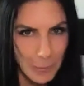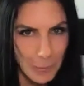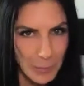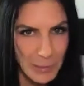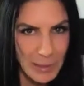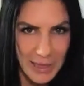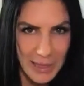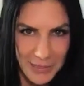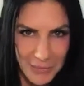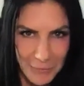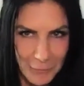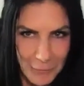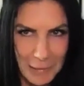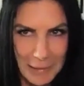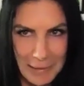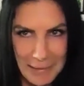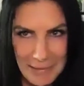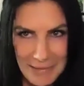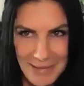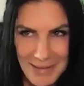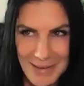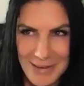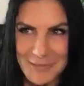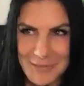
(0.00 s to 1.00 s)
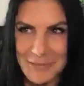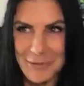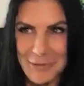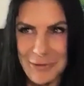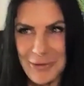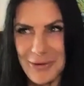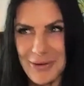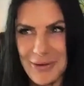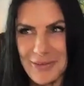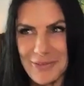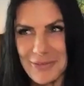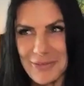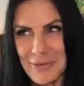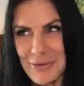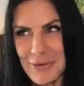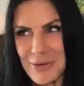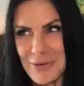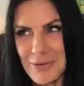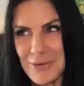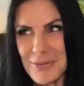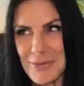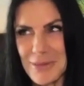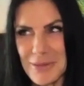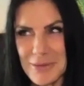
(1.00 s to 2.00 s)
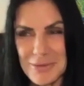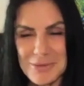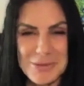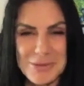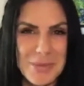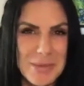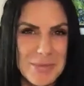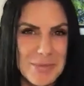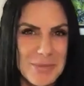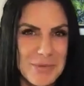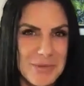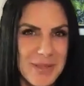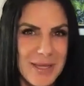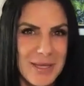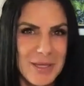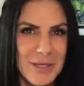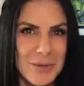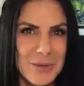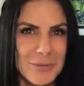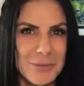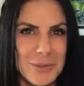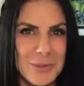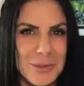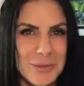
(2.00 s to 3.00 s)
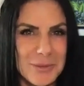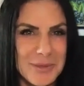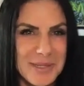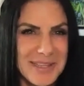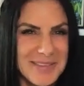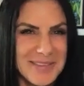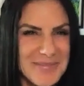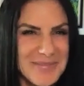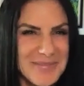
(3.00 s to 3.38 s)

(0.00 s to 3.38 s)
plethora for those people that you work with?